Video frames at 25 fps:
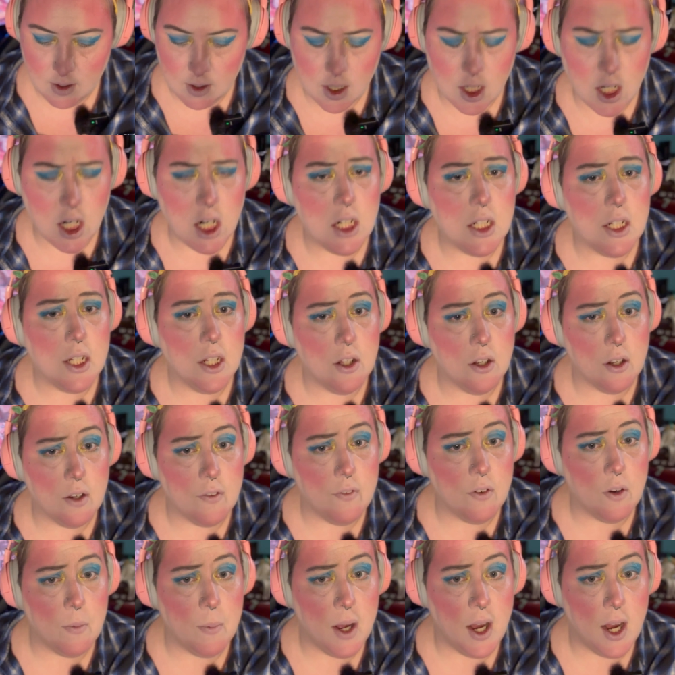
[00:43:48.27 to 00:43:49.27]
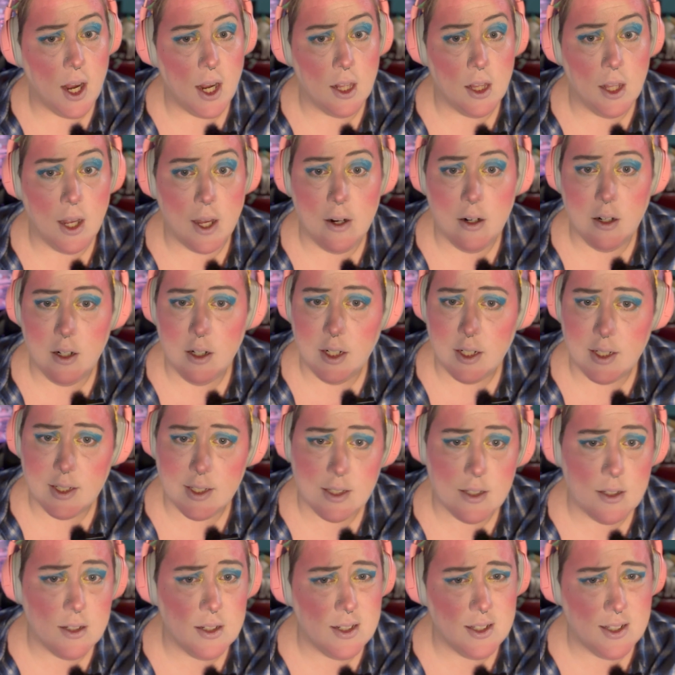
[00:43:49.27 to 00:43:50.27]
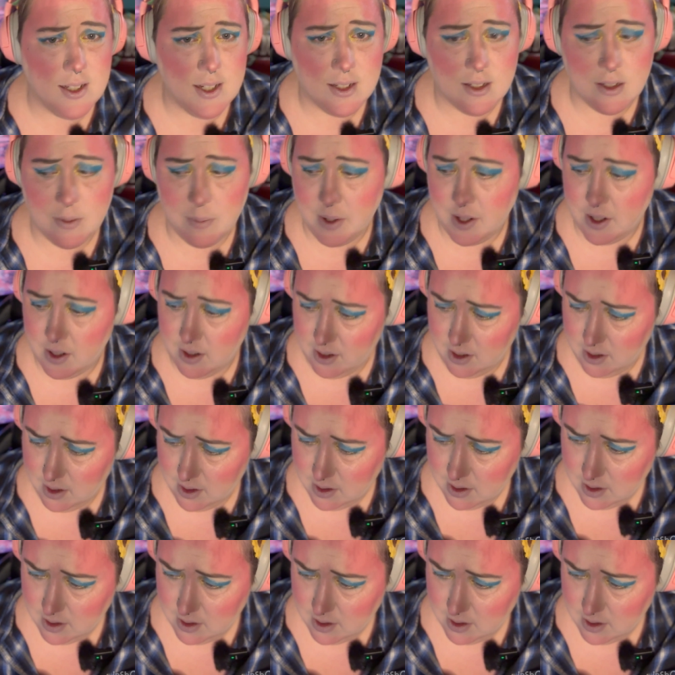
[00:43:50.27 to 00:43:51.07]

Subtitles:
Currently looking for my eyeliner. It's disappeared.